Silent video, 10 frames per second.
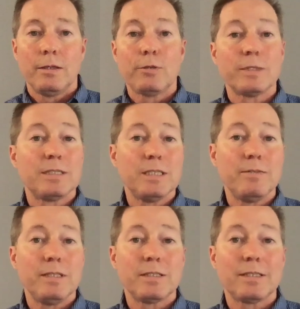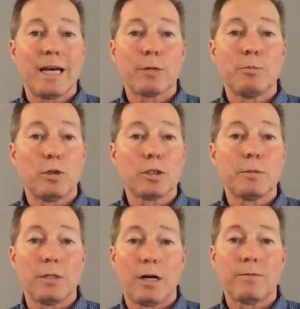You'll receive the exact
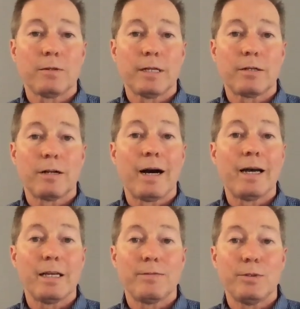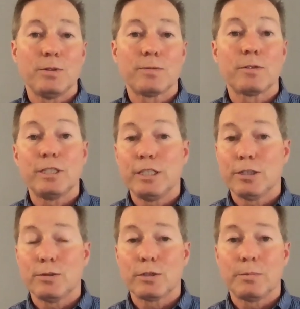multiple offer letter I have used for
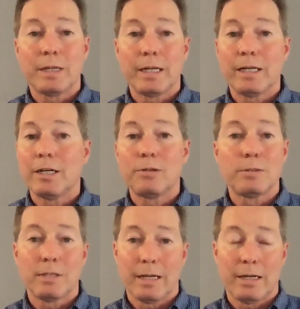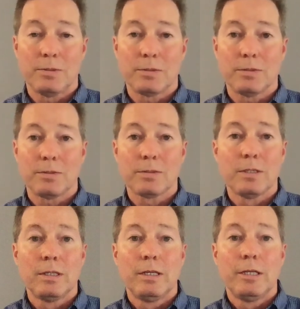years to buy hundreds of houses.
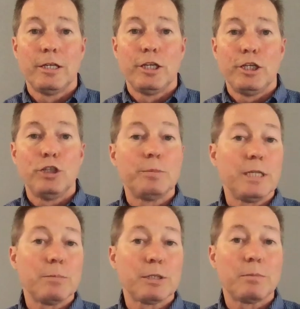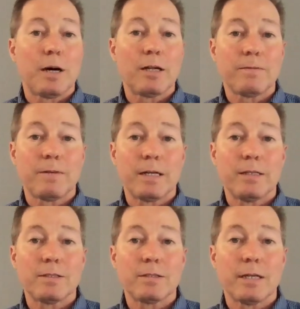You'll be able to modify
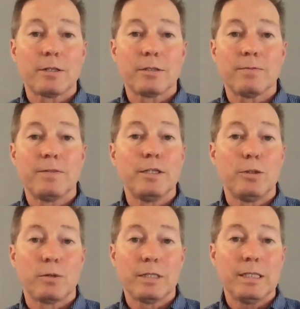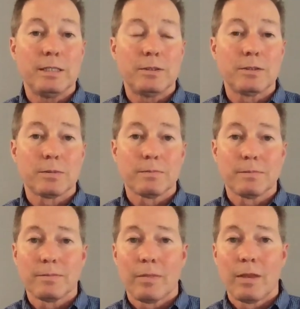this letter to fit your needs.
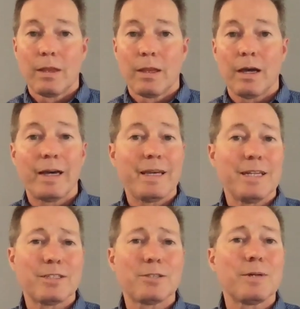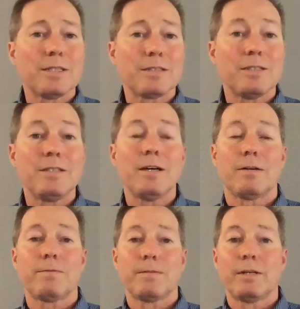I can't stress
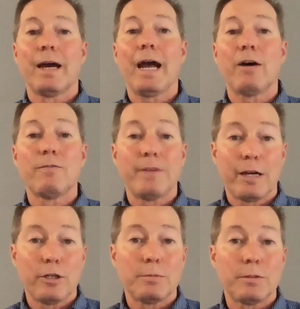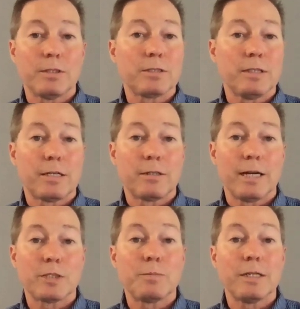enough how valuable this letter
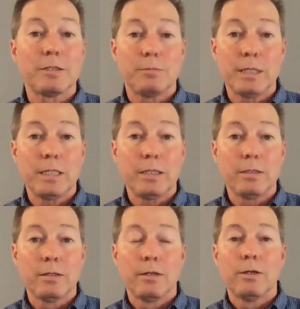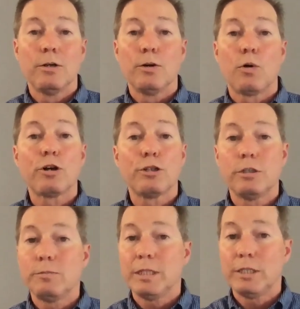has been to me or
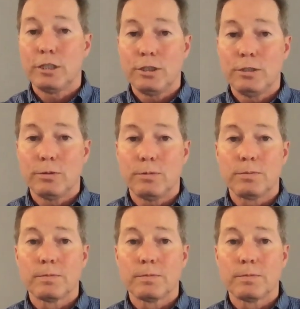could be to you.